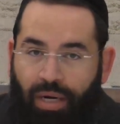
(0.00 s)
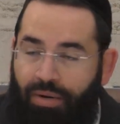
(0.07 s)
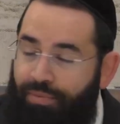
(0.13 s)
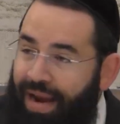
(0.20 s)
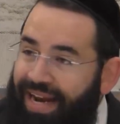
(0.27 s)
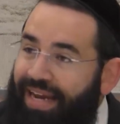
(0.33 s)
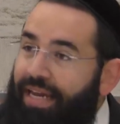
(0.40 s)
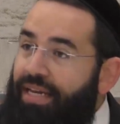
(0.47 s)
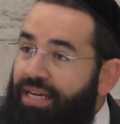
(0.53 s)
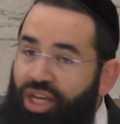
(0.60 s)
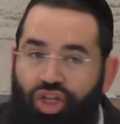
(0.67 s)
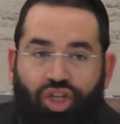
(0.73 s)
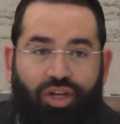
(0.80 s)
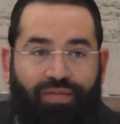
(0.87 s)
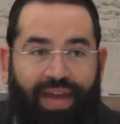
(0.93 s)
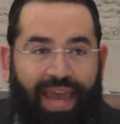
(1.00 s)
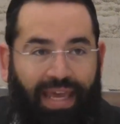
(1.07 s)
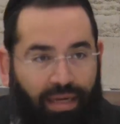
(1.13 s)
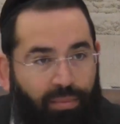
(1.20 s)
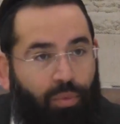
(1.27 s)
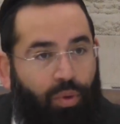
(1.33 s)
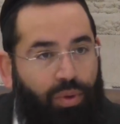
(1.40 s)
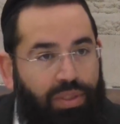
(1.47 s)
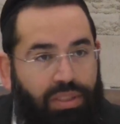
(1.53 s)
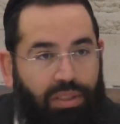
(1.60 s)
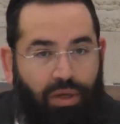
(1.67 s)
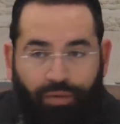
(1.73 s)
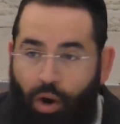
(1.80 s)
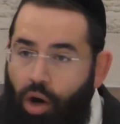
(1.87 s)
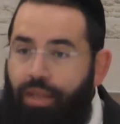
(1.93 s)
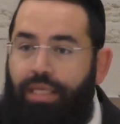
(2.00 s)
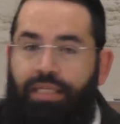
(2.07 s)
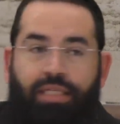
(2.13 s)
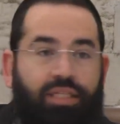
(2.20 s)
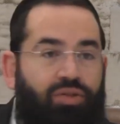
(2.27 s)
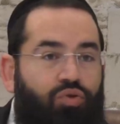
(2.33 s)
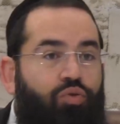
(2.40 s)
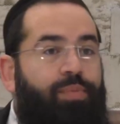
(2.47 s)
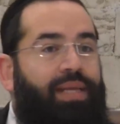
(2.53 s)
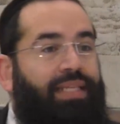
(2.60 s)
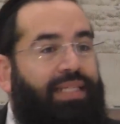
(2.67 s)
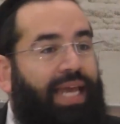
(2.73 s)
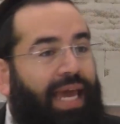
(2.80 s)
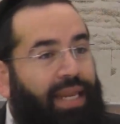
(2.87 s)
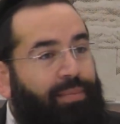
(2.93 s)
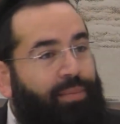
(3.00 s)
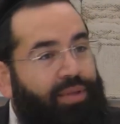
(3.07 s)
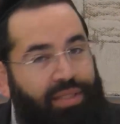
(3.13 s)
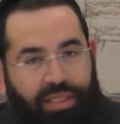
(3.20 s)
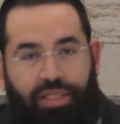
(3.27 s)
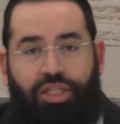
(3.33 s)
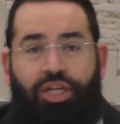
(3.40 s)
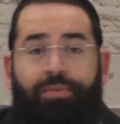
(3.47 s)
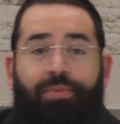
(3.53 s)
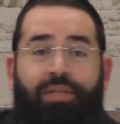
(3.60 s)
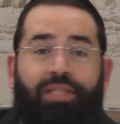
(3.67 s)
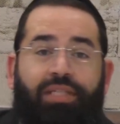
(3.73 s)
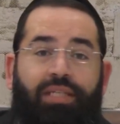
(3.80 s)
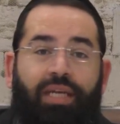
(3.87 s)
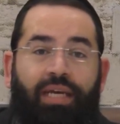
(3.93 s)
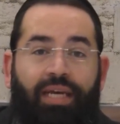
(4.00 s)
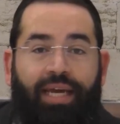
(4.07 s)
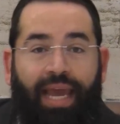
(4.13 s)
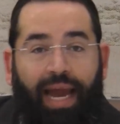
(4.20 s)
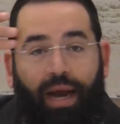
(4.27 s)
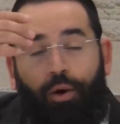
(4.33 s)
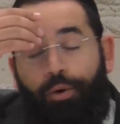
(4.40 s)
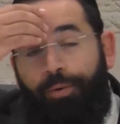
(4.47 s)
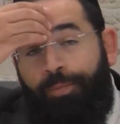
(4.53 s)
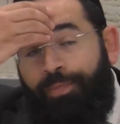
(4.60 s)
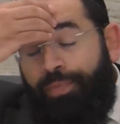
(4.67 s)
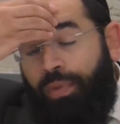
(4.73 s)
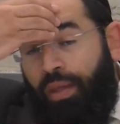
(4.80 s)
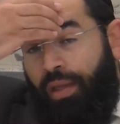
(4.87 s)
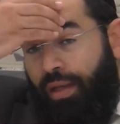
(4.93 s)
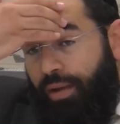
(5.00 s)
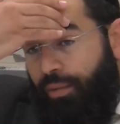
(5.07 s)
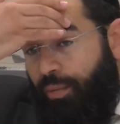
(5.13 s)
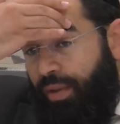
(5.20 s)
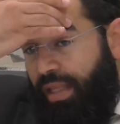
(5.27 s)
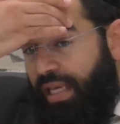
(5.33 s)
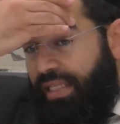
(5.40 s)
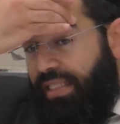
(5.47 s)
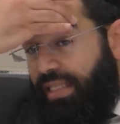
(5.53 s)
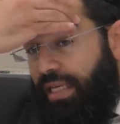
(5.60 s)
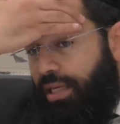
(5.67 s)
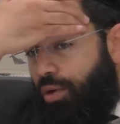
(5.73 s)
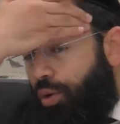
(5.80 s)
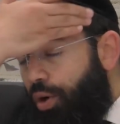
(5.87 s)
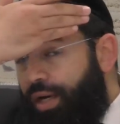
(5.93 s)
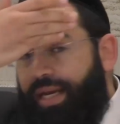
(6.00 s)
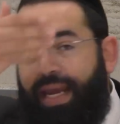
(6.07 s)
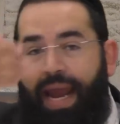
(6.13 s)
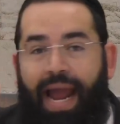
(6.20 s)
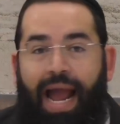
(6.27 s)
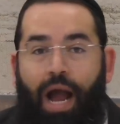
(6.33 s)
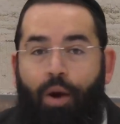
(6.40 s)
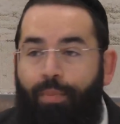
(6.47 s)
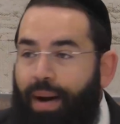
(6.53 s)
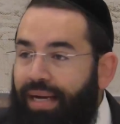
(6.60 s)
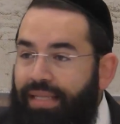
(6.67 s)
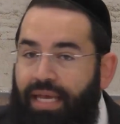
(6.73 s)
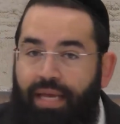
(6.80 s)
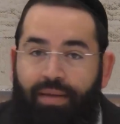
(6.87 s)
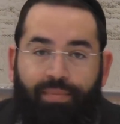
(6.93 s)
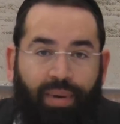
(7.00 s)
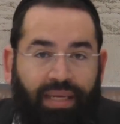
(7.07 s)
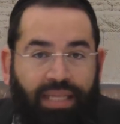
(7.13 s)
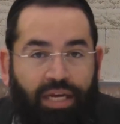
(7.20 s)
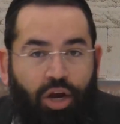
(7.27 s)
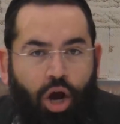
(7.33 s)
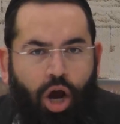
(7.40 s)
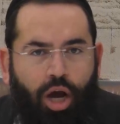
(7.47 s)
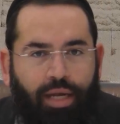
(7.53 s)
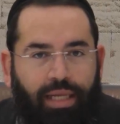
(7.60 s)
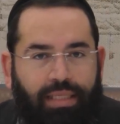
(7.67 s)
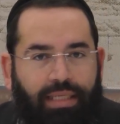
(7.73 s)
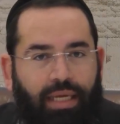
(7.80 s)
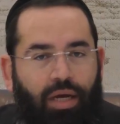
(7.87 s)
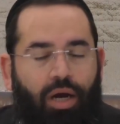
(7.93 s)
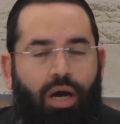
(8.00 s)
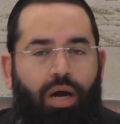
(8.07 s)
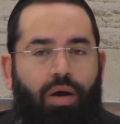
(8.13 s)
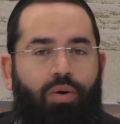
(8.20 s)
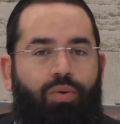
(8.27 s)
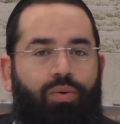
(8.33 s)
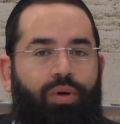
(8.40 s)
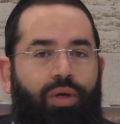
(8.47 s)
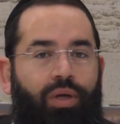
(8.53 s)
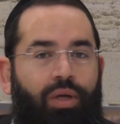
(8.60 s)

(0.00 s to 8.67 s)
recognition of animals. Oh, this is Reuben's animal, this is Shimon's cow. When they see your cow by the goy, they say, oh,